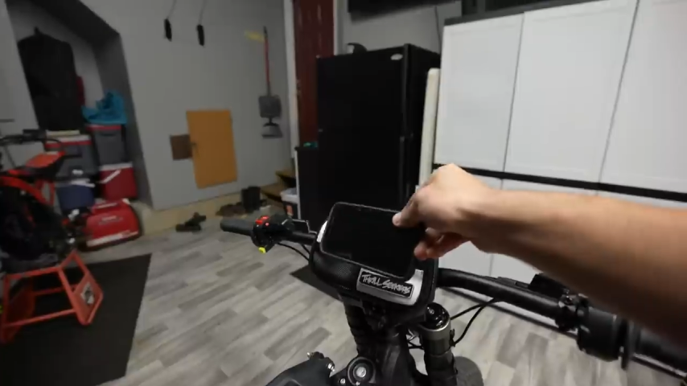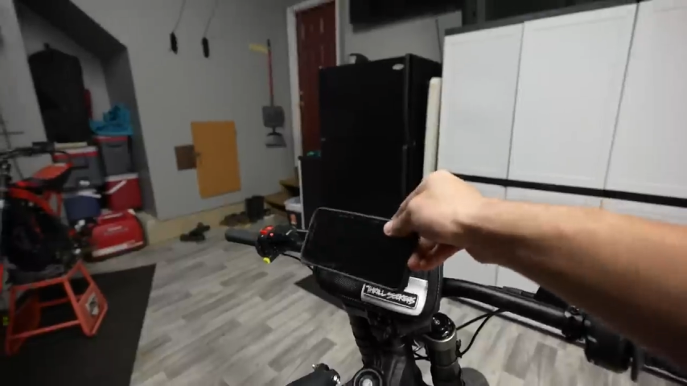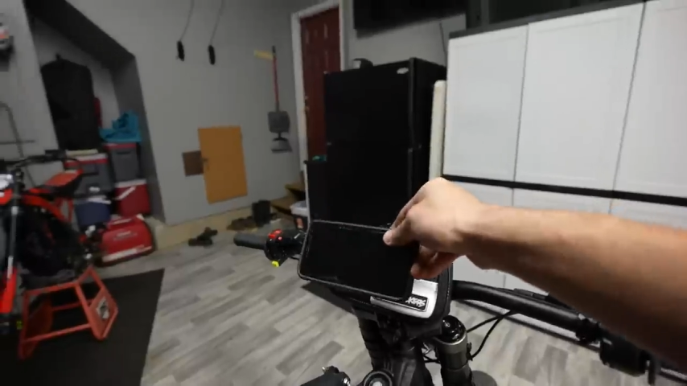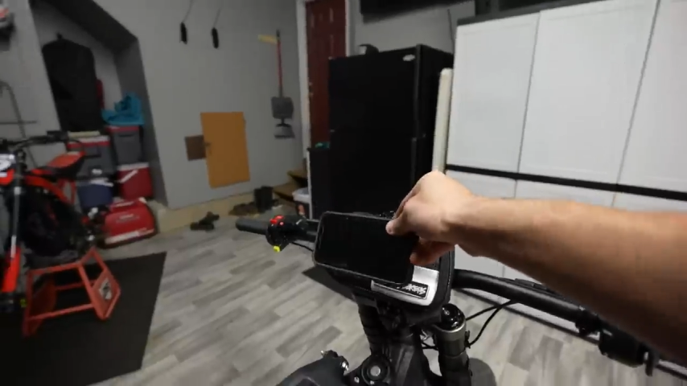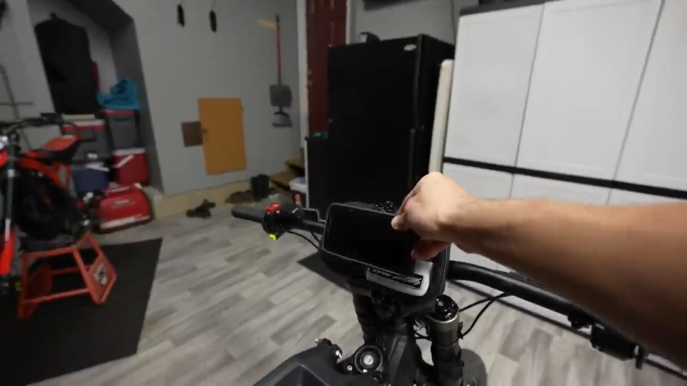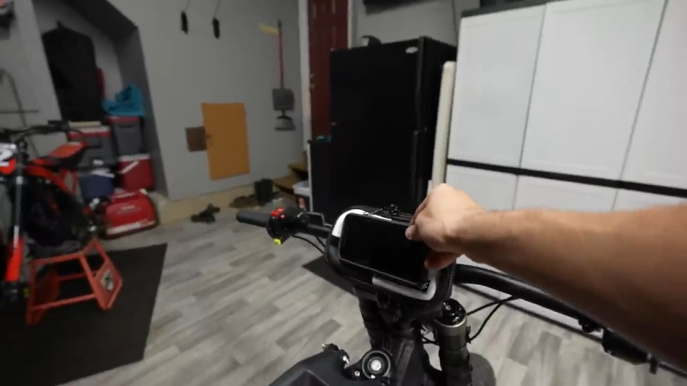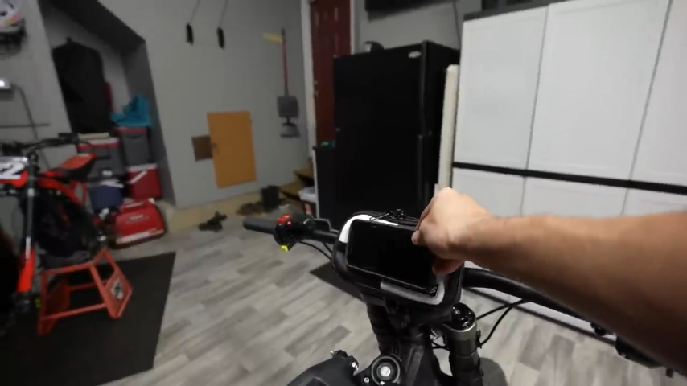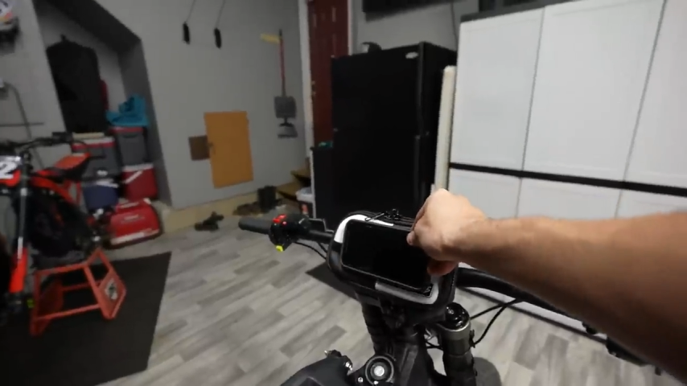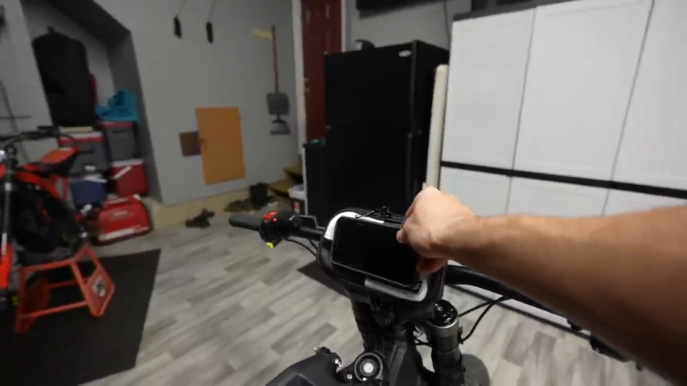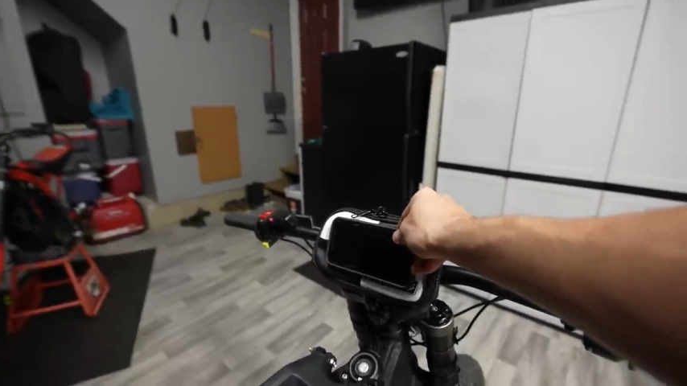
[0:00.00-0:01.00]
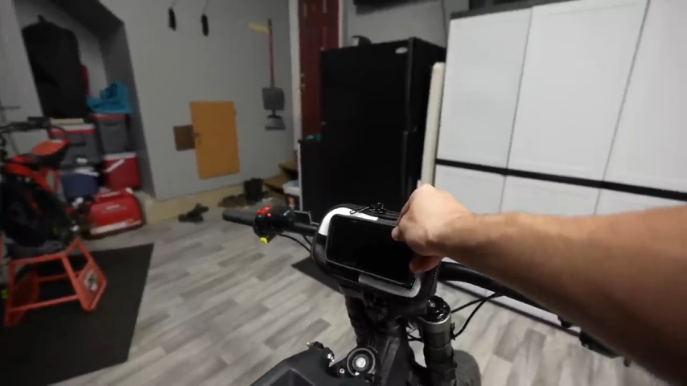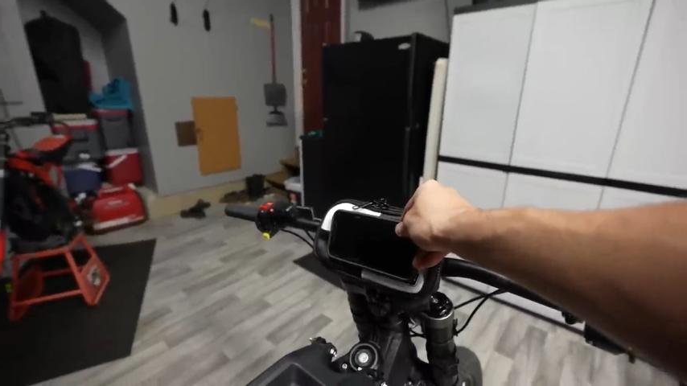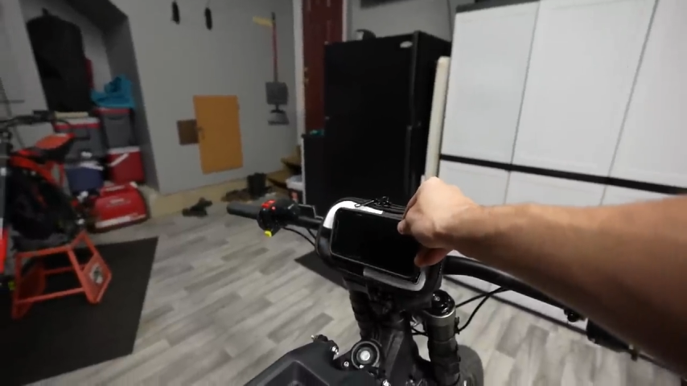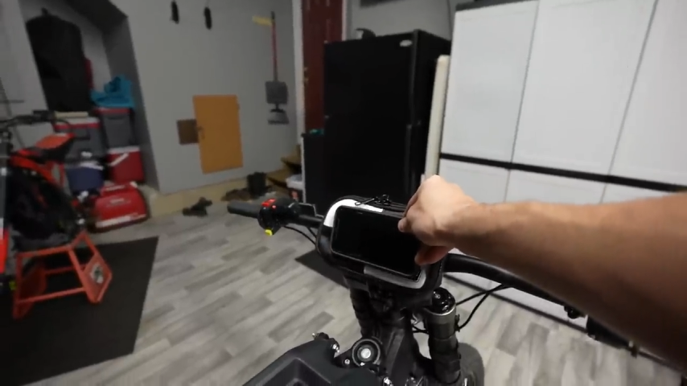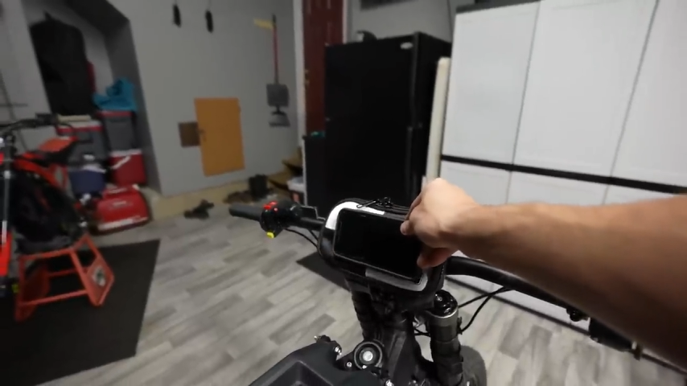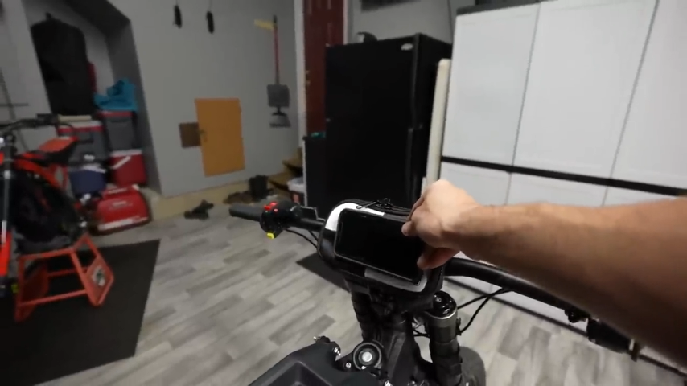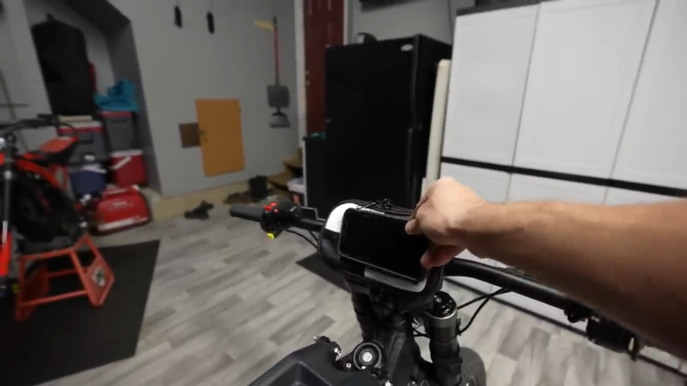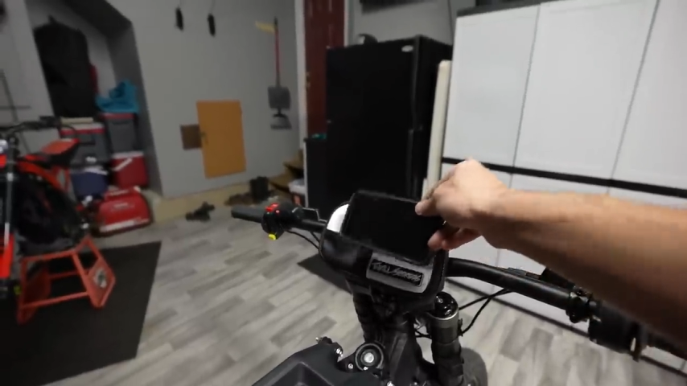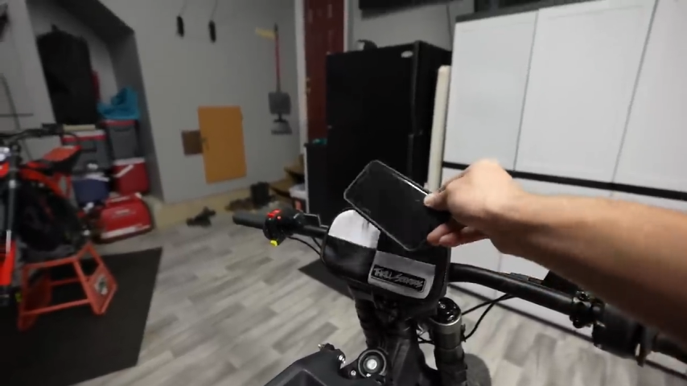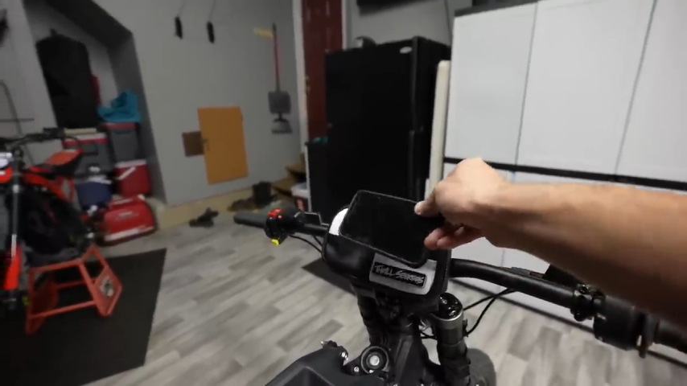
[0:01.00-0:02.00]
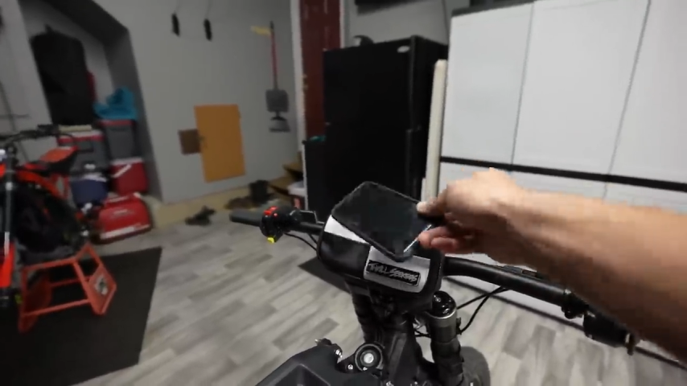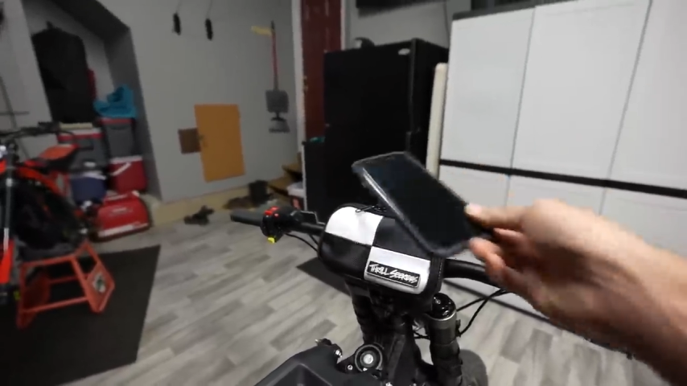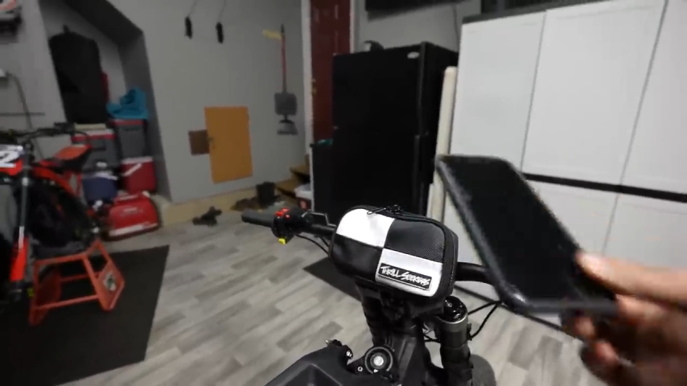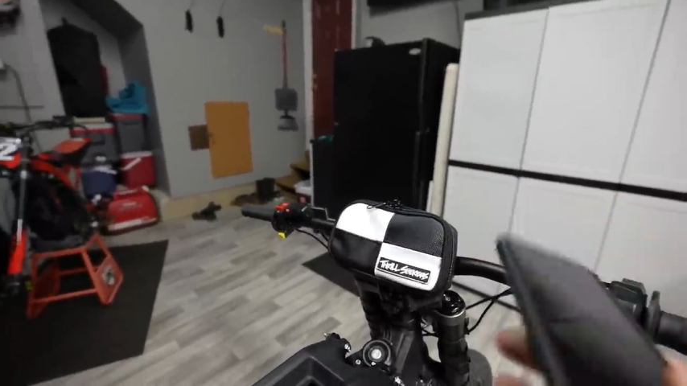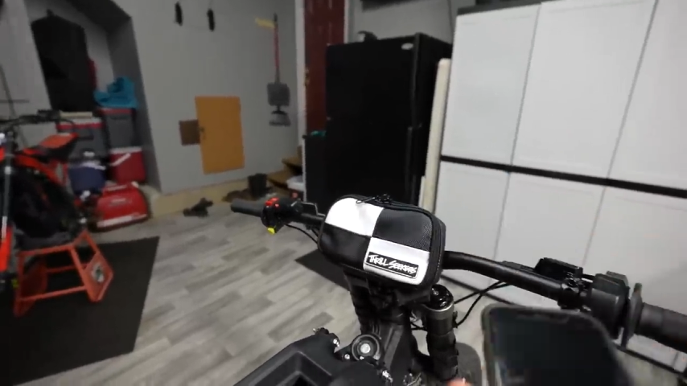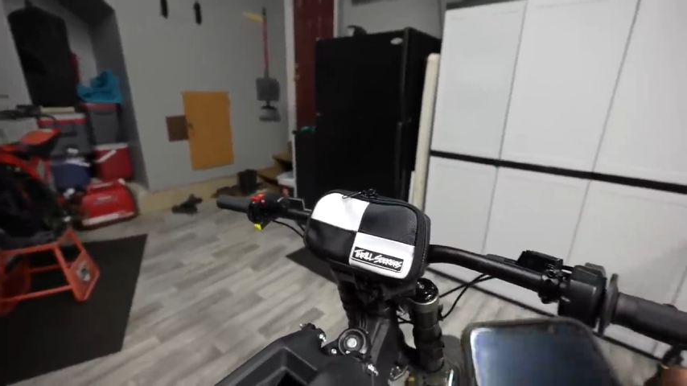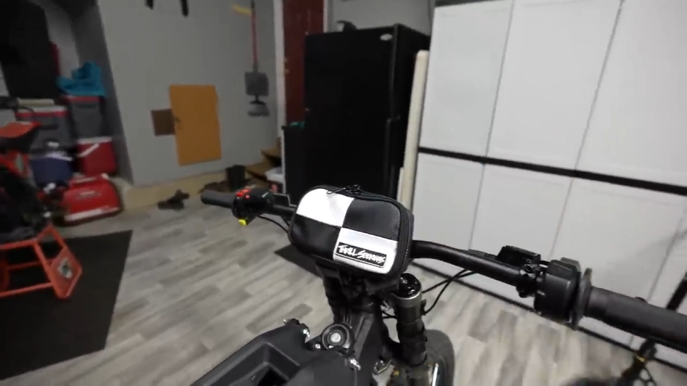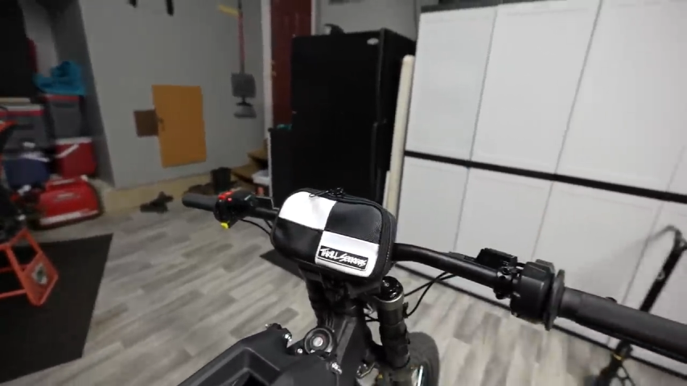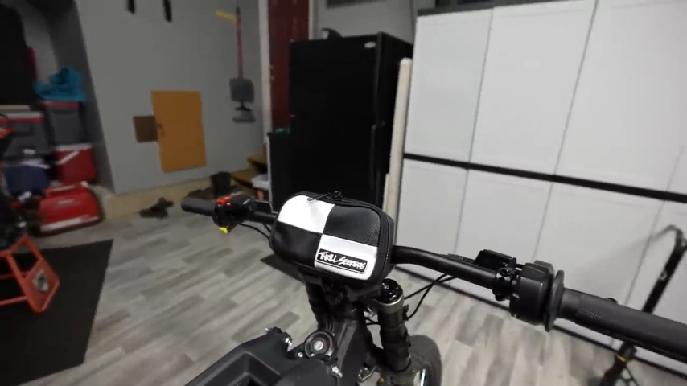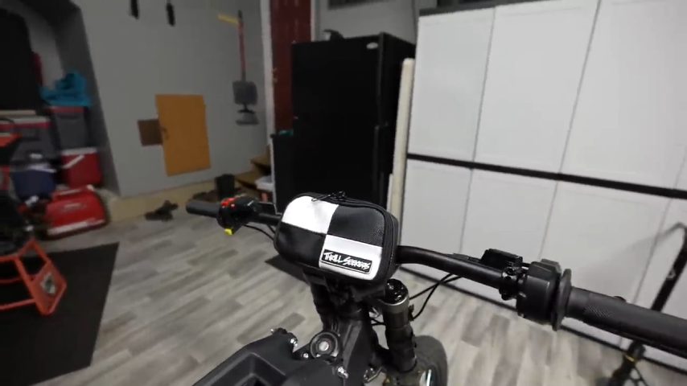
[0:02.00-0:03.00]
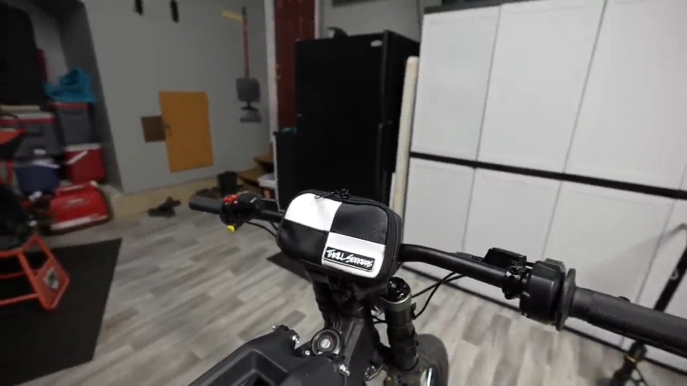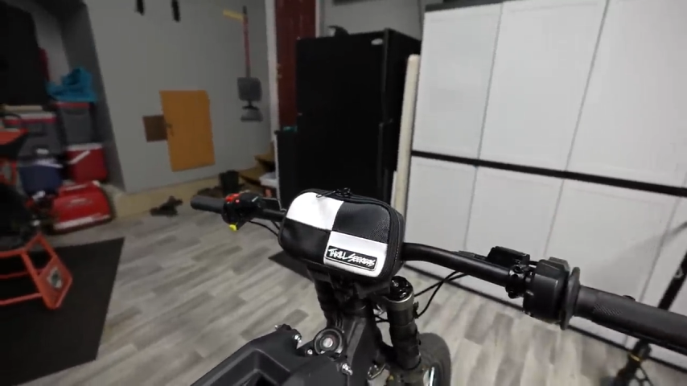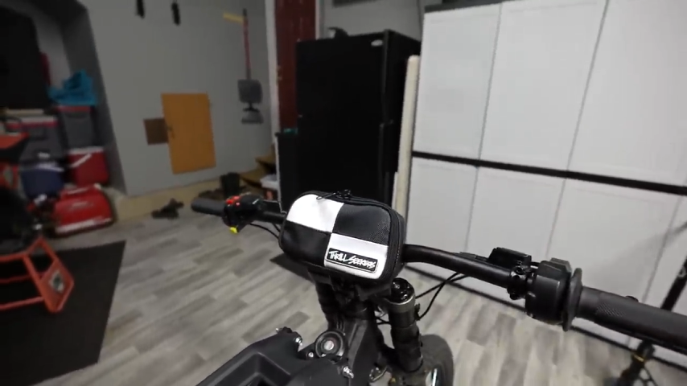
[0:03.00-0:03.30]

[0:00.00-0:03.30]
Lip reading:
(no speaker visible)